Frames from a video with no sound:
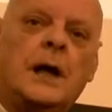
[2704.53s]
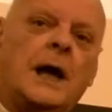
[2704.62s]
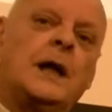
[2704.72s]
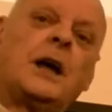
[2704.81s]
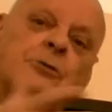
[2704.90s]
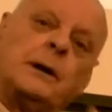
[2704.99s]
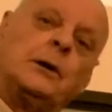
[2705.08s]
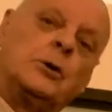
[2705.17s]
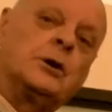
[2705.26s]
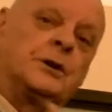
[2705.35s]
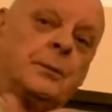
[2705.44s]
And as we
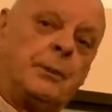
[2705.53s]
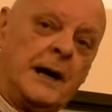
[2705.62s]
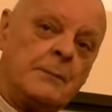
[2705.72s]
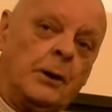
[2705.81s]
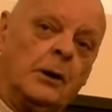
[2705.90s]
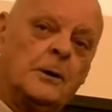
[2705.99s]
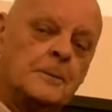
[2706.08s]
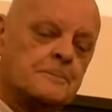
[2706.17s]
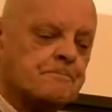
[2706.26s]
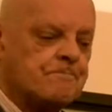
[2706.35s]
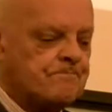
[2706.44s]
look at the
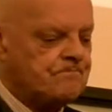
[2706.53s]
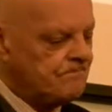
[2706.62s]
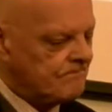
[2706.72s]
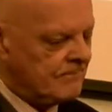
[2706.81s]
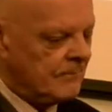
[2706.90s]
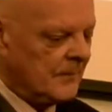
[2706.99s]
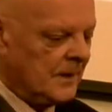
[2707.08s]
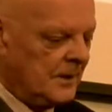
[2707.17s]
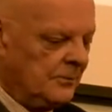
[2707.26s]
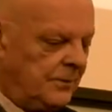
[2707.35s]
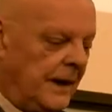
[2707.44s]
Bible,
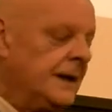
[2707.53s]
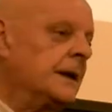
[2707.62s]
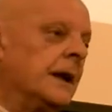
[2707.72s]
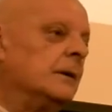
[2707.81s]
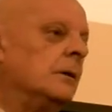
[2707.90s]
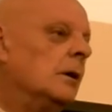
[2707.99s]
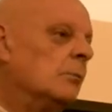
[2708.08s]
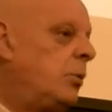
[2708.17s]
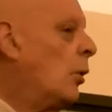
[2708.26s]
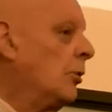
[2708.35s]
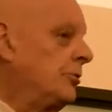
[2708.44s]
finding
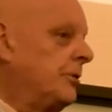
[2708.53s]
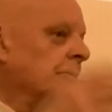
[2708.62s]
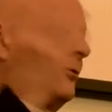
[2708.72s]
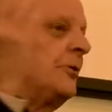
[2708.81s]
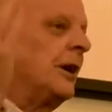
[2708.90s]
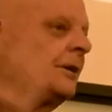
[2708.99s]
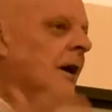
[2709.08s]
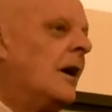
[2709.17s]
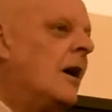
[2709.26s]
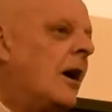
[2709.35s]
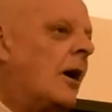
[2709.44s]
portions that
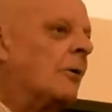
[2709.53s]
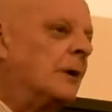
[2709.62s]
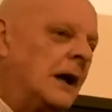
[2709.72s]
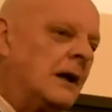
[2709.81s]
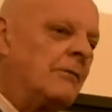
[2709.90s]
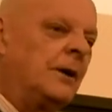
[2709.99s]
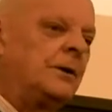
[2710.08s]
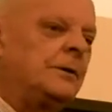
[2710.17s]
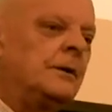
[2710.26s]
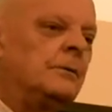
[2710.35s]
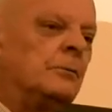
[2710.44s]
are relevant,
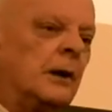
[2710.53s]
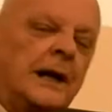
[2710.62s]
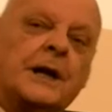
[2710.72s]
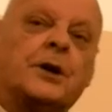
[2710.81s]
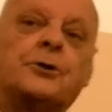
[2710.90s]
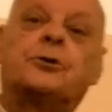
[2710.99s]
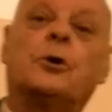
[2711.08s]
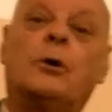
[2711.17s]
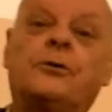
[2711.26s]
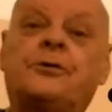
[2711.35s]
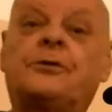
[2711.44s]
related
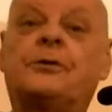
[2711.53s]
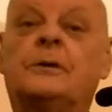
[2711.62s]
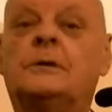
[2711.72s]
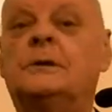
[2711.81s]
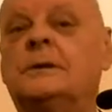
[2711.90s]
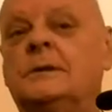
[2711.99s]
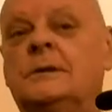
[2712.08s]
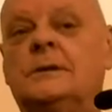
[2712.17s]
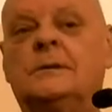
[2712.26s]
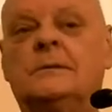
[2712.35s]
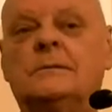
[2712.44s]
to us,
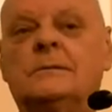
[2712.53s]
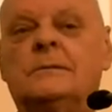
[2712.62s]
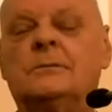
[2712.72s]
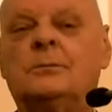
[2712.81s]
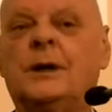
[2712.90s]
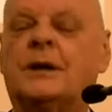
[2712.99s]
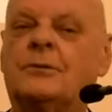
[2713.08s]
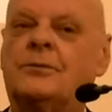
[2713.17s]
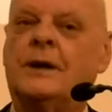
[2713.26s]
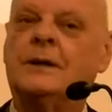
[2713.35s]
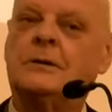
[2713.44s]
we can
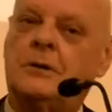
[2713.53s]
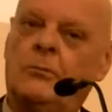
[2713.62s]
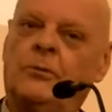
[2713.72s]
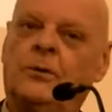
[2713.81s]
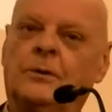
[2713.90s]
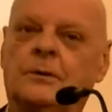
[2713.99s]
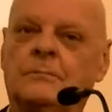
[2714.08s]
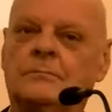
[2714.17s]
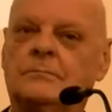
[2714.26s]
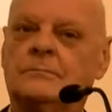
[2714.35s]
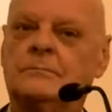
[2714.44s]
find comfort
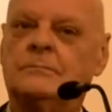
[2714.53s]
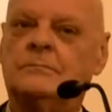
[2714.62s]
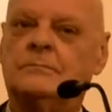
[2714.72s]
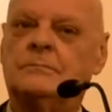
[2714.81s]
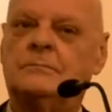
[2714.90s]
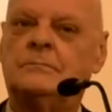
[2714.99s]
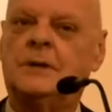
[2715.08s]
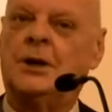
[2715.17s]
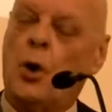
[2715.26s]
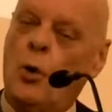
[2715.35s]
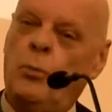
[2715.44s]

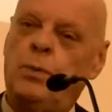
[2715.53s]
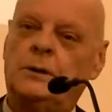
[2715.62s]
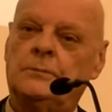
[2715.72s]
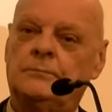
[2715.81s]
and hope